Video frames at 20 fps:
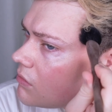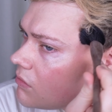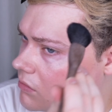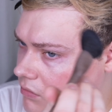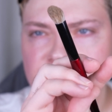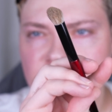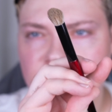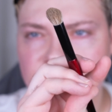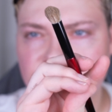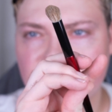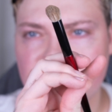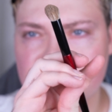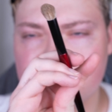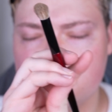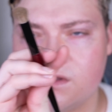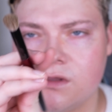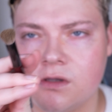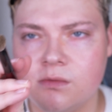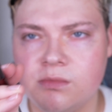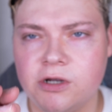Soft
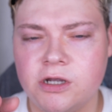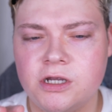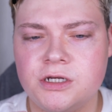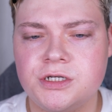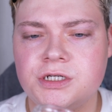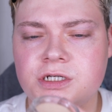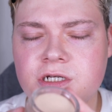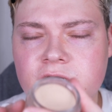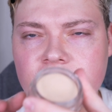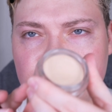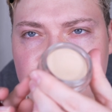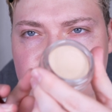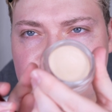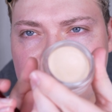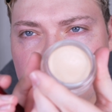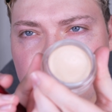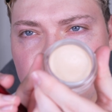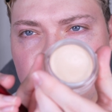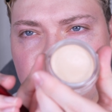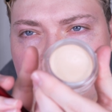concealer brush
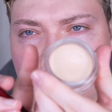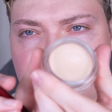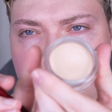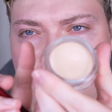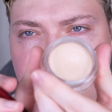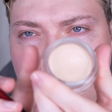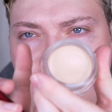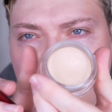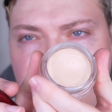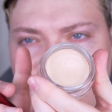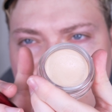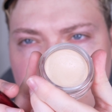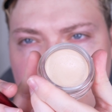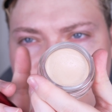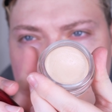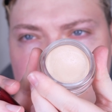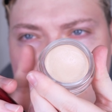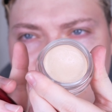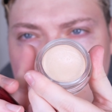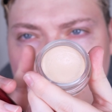into Blender Cover
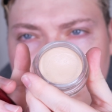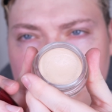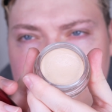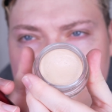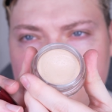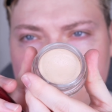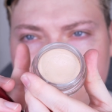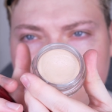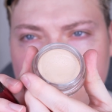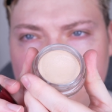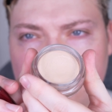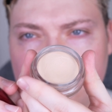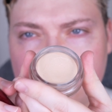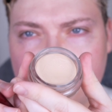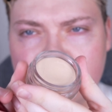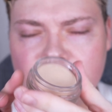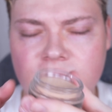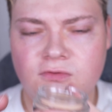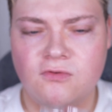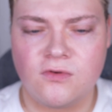
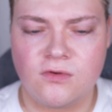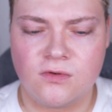2.25.